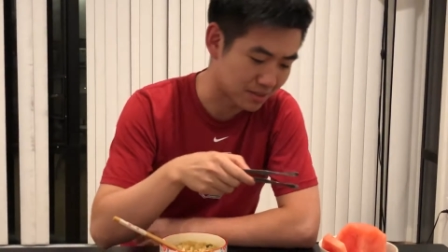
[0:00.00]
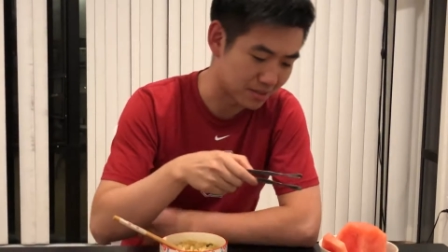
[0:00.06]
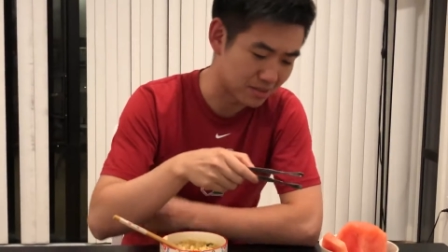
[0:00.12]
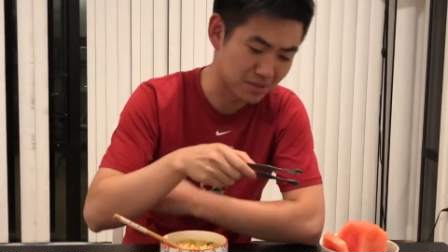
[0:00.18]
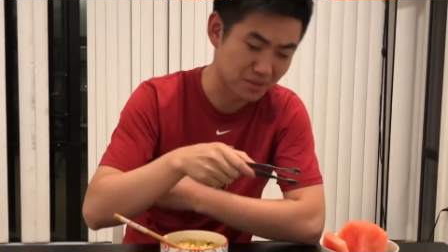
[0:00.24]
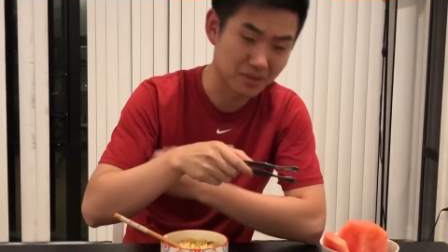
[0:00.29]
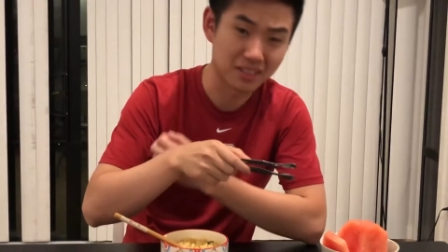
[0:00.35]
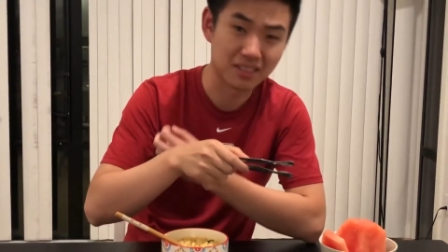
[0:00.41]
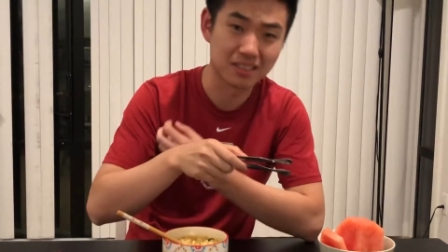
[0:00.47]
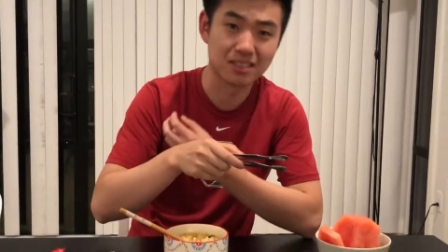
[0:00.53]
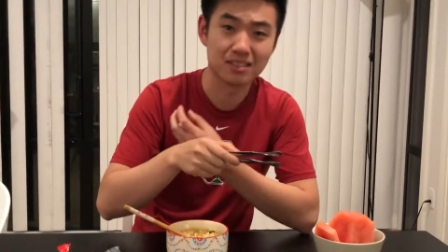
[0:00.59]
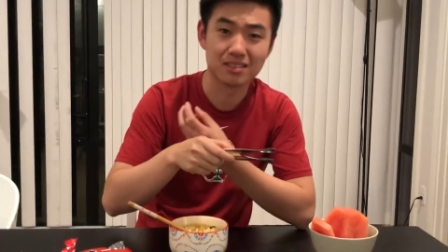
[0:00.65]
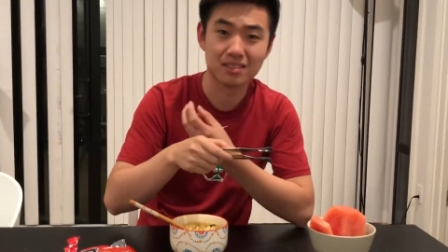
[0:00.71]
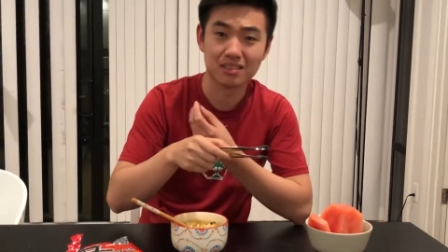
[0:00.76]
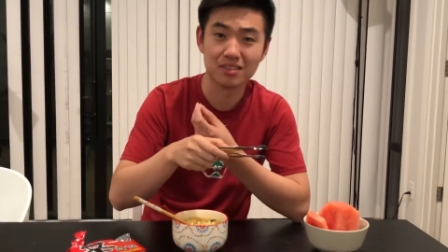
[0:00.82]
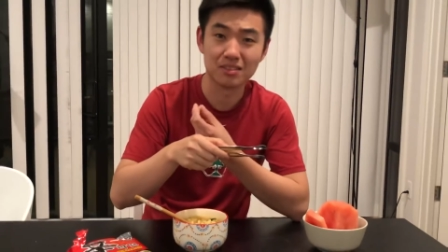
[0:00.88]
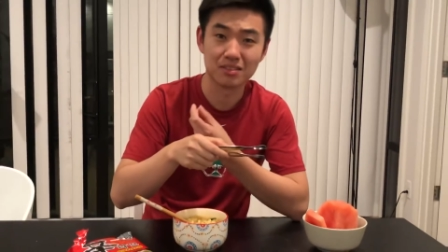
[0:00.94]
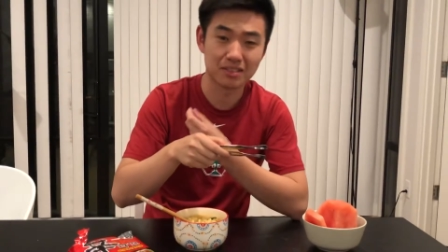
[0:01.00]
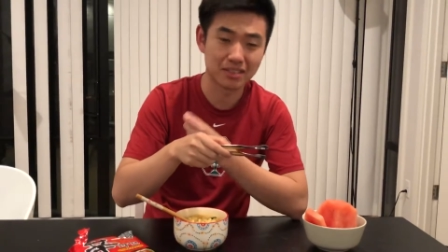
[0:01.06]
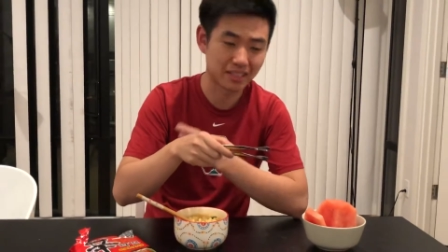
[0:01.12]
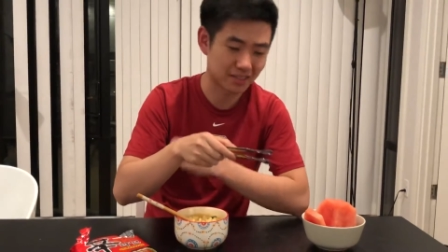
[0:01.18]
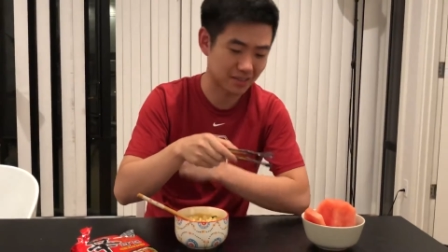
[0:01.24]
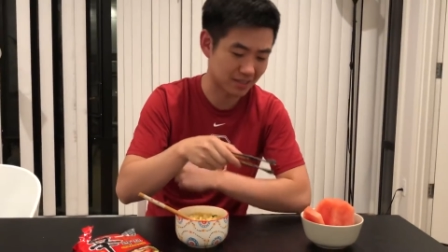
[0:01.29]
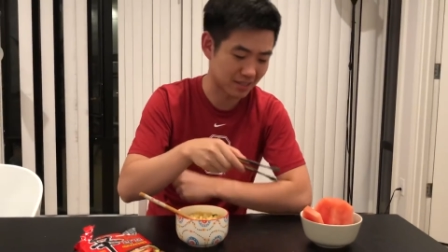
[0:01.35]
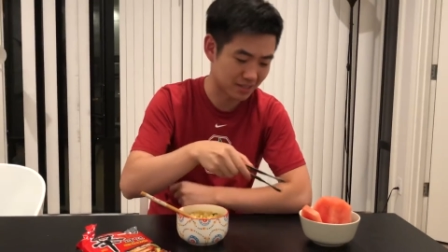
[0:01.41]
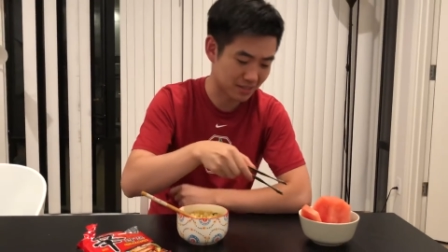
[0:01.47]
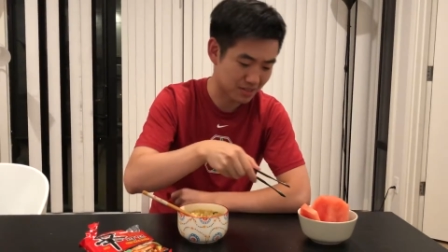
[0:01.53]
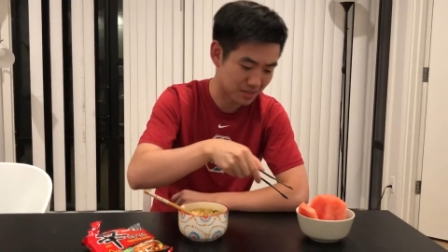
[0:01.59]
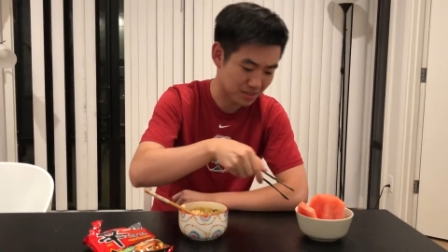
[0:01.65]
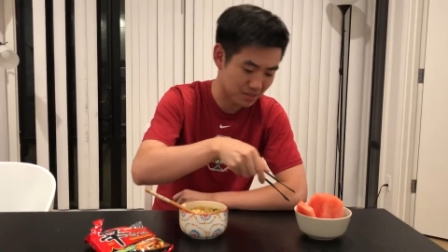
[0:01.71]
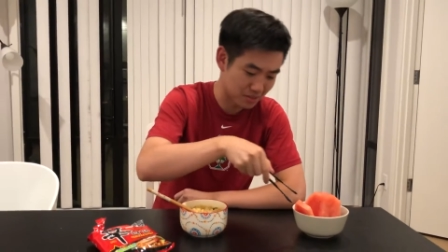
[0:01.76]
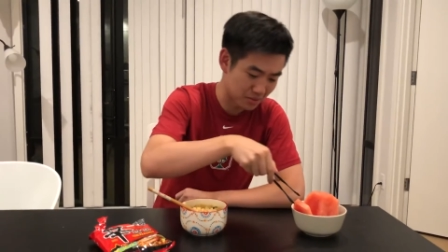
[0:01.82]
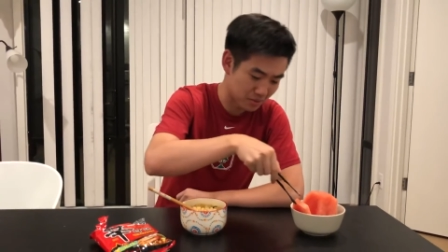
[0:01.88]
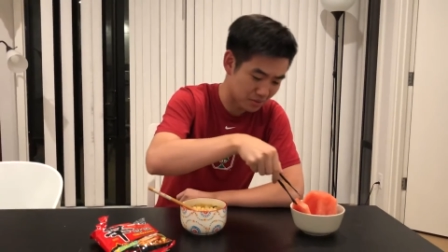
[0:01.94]
you don't want to get your
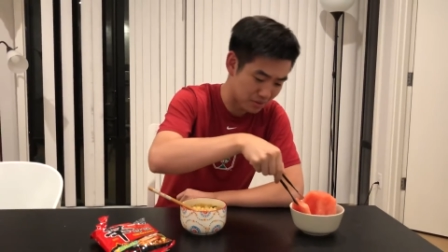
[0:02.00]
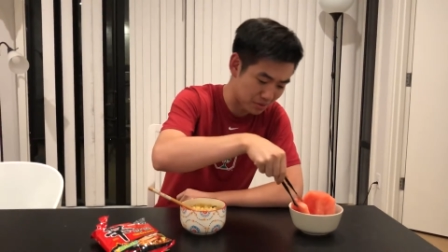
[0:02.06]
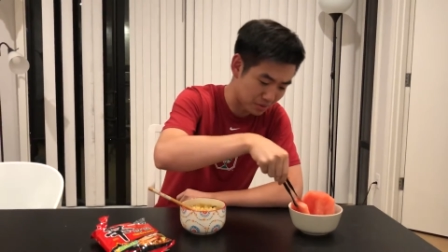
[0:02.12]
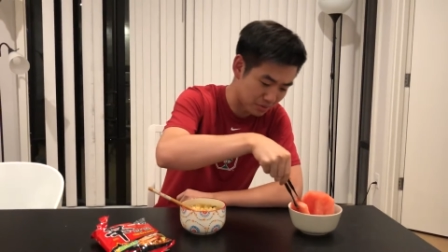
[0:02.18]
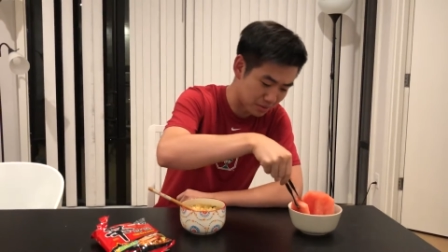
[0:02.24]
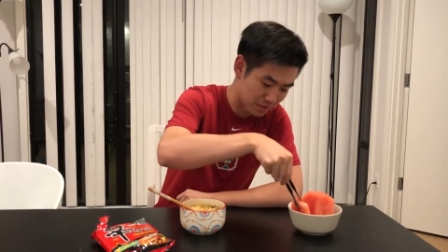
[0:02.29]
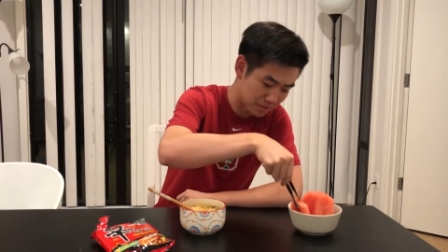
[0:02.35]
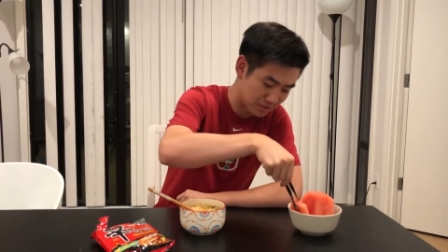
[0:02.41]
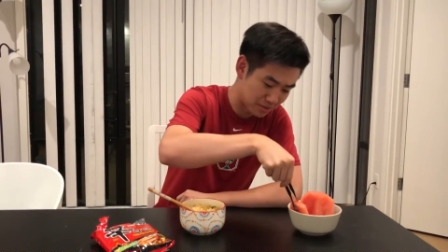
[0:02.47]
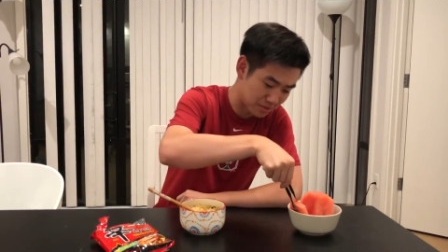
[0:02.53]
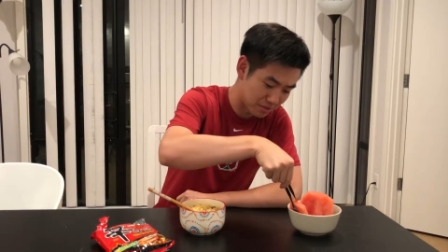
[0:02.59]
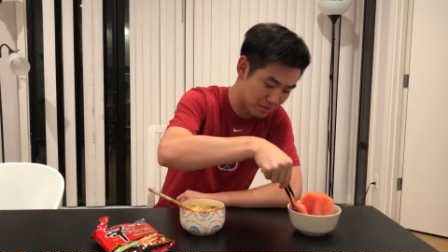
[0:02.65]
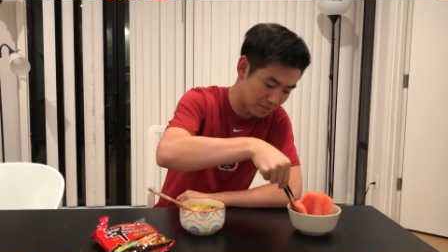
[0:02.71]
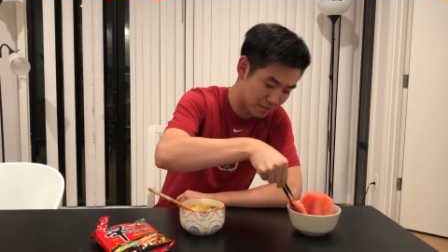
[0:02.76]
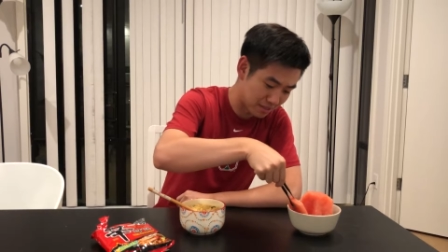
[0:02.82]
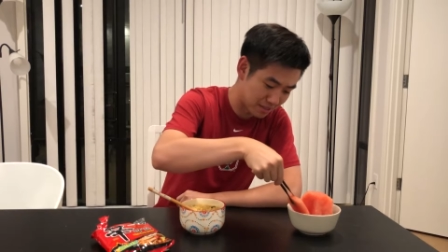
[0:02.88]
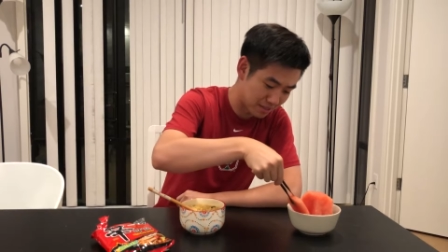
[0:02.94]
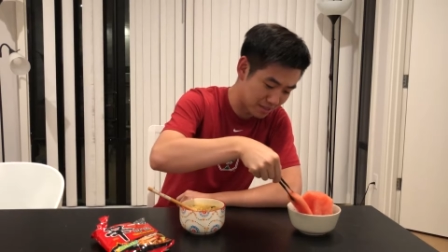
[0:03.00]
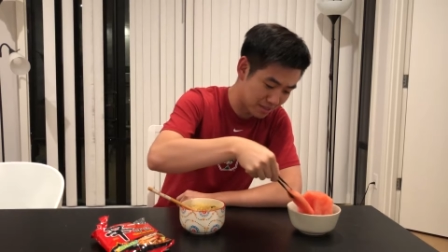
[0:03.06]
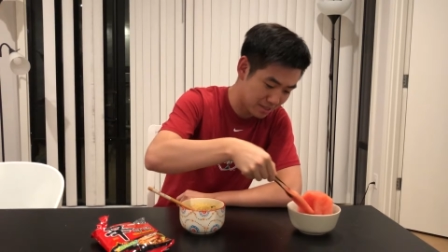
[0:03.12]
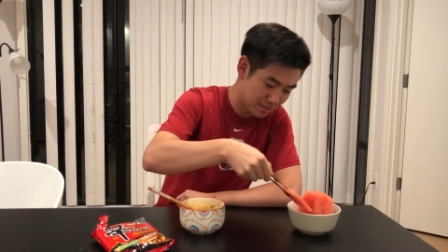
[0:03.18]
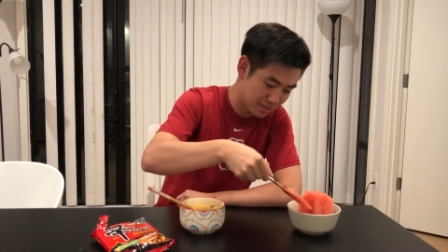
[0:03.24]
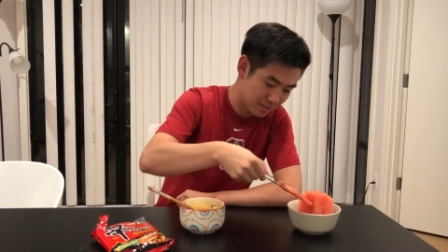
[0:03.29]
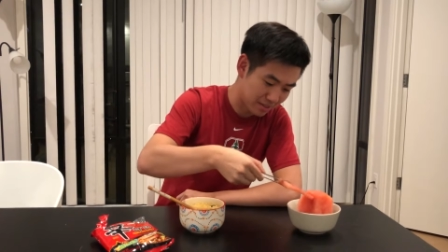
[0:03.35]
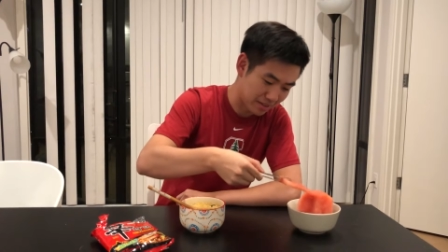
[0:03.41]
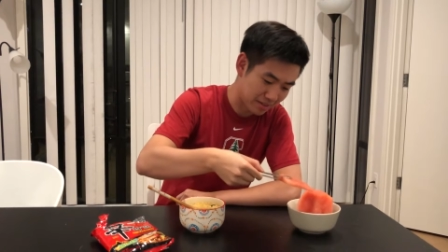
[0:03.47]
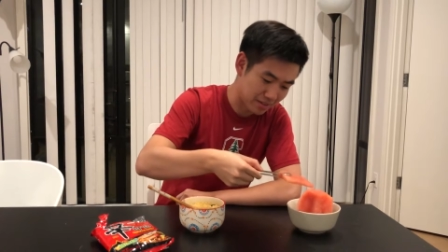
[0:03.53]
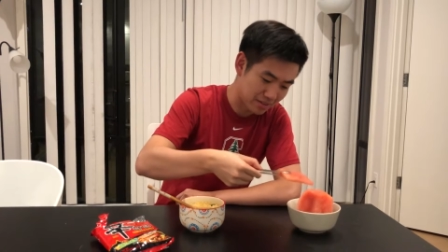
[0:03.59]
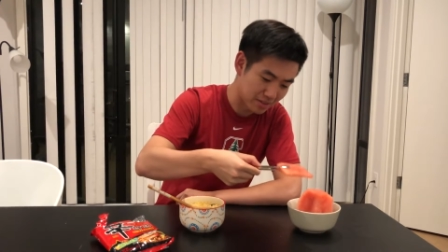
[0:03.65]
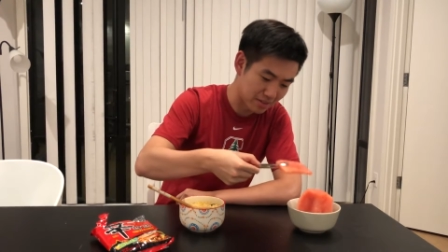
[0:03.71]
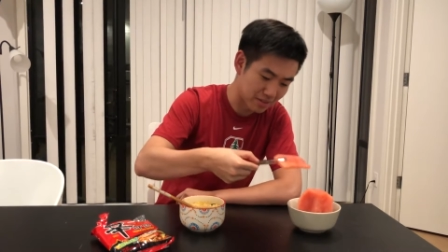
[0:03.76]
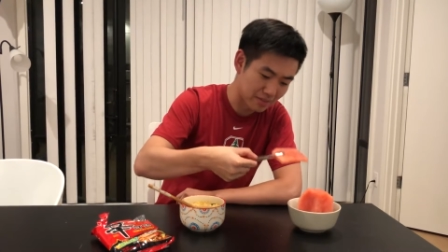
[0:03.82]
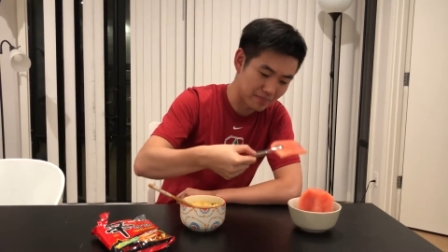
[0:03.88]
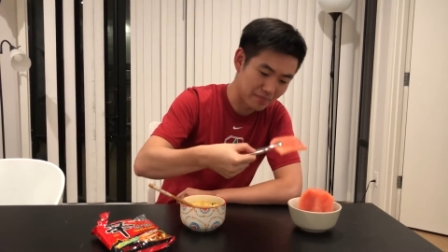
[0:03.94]
hands too wet or dirty on. And
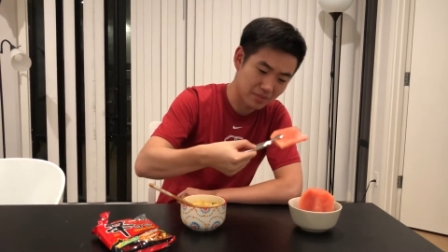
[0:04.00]
so